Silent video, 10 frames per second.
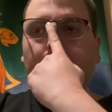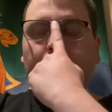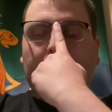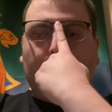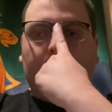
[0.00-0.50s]

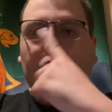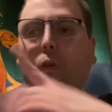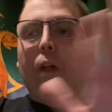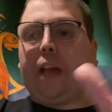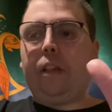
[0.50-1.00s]
The
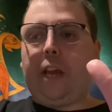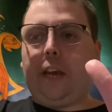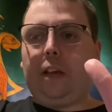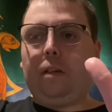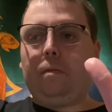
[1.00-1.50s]
original
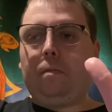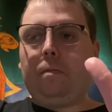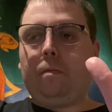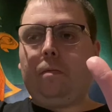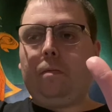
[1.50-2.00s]
ending.
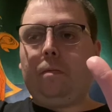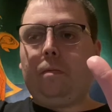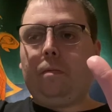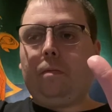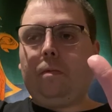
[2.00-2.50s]

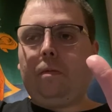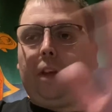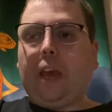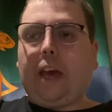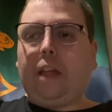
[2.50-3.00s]

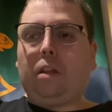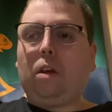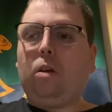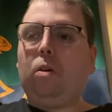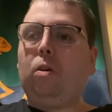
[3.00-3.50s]
Yeah,
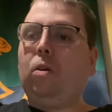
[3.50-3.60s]
so